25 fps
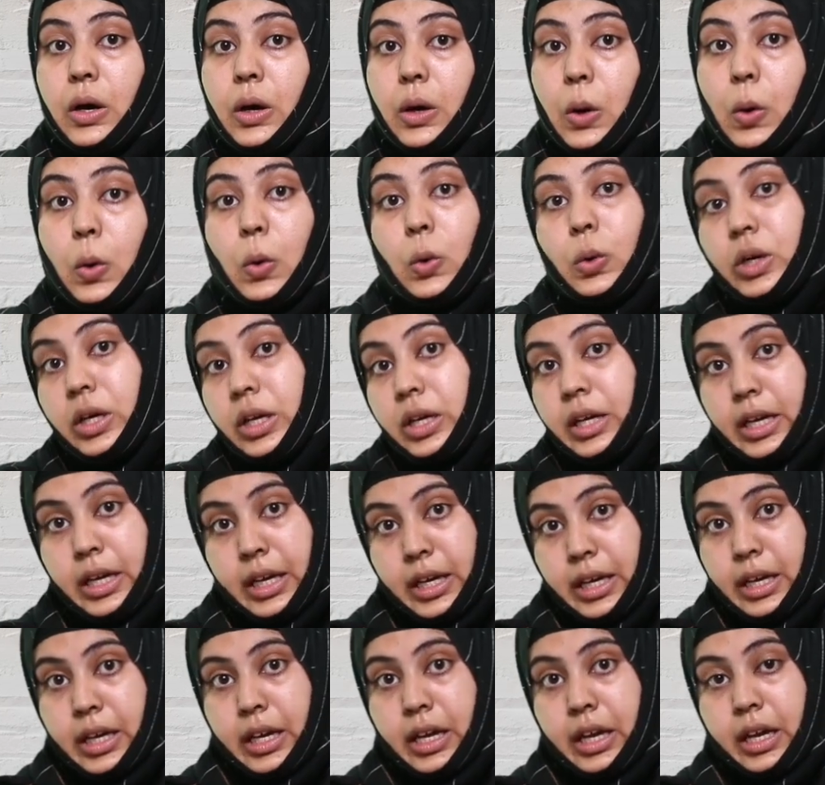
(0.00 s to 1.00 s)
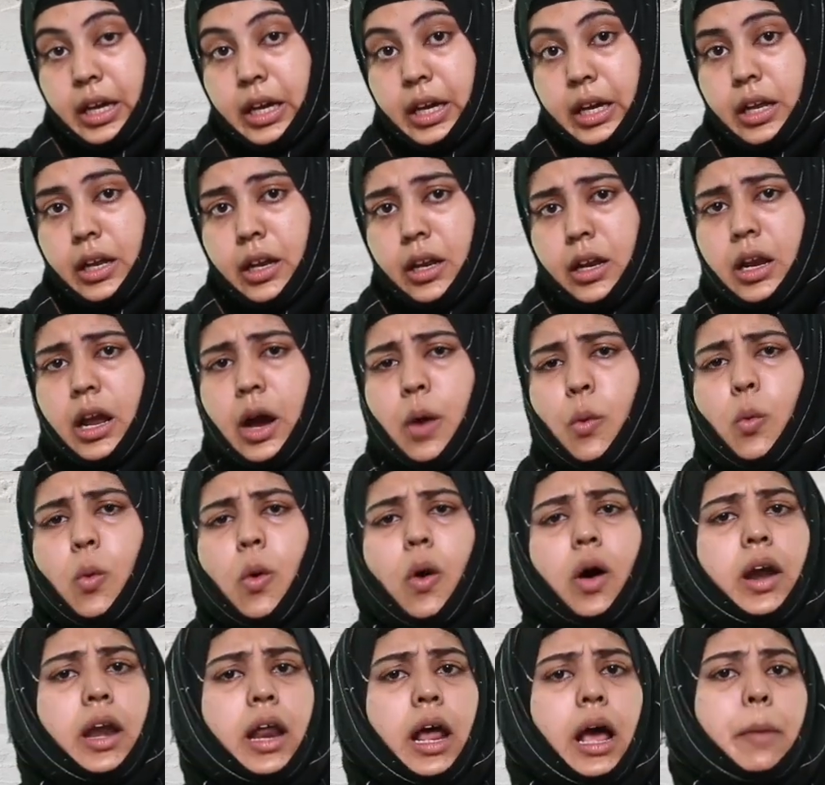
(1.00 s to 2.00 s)
Okay, now
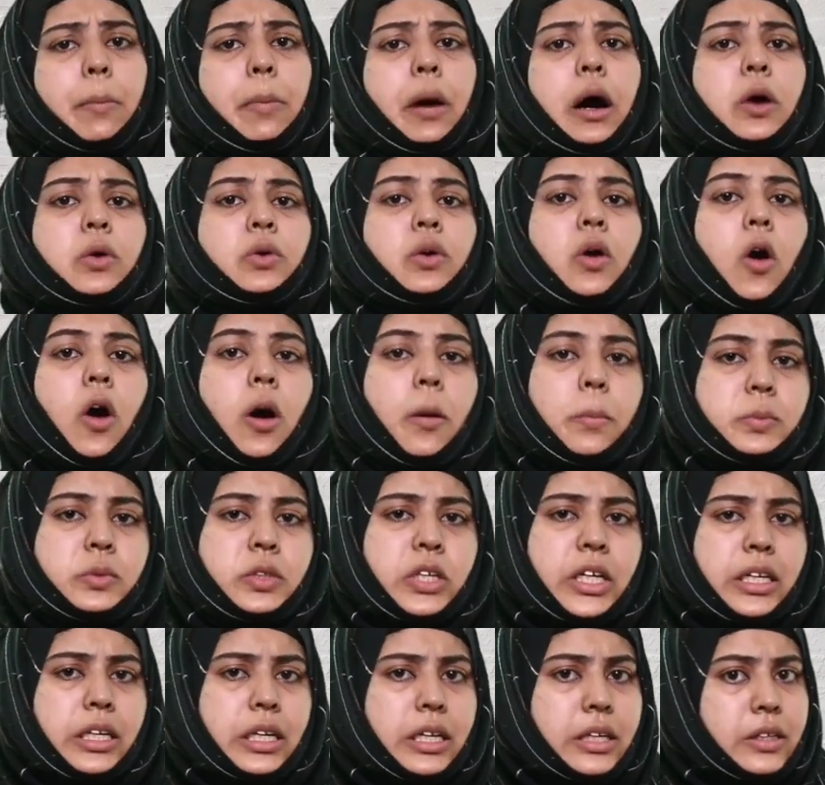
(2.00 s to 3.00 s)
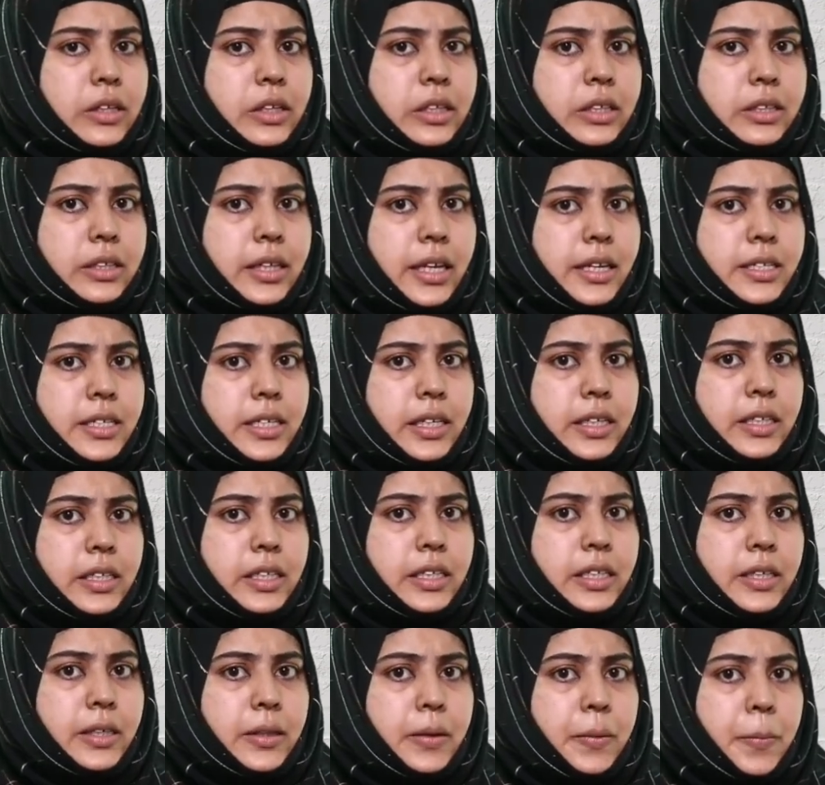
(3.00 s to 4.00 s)
what about object in the
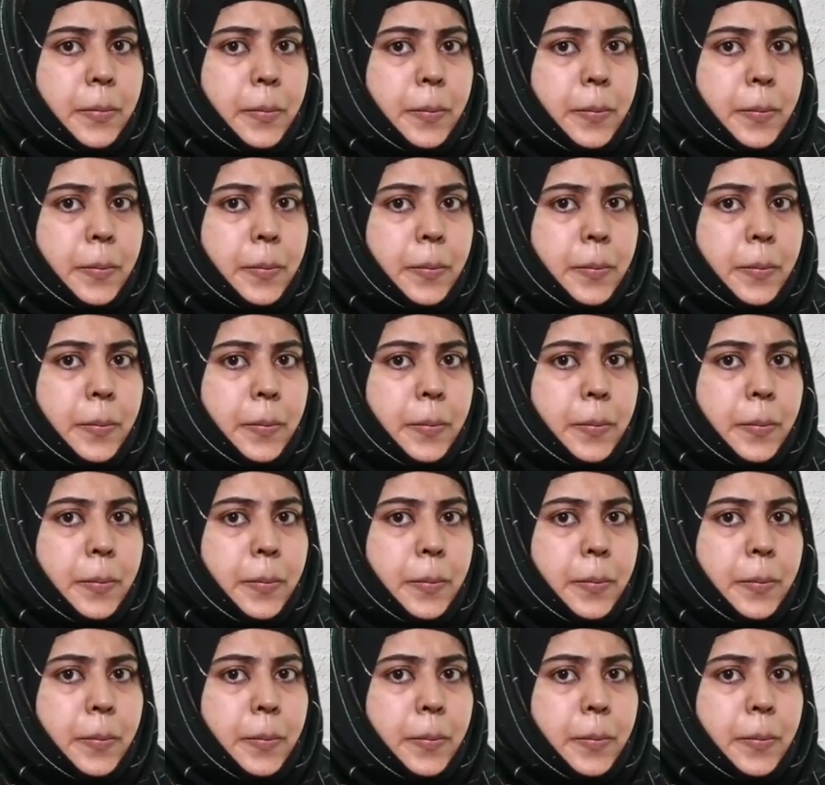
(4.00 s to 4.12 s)
sentence?